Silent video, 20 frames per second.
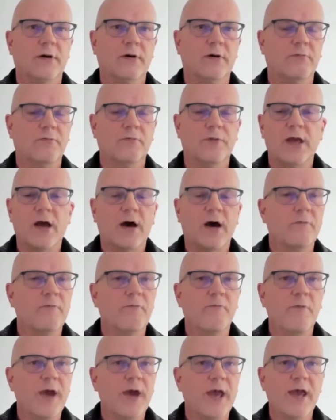we are
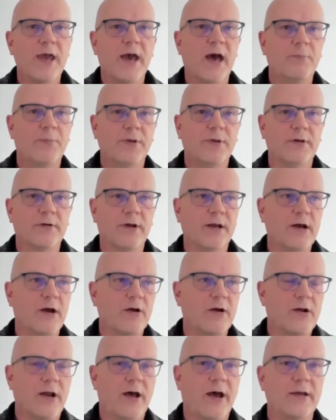way happier, and our
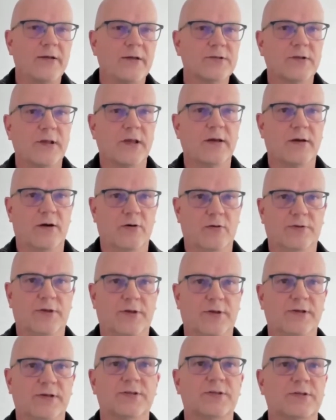clients think, oh, this
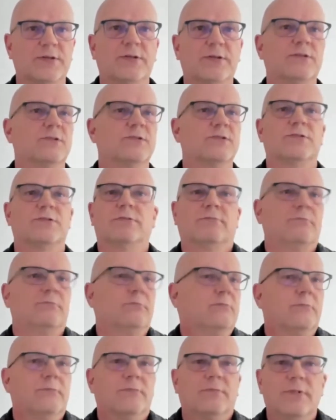is
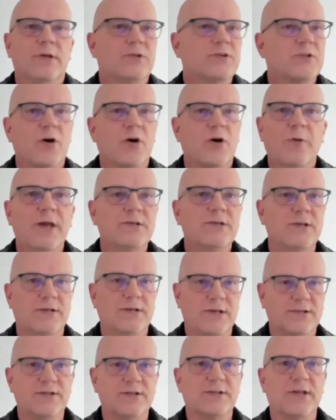so easy.
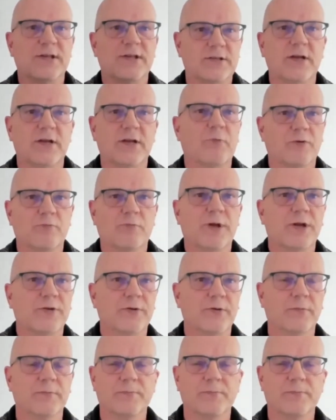This is actually what we do.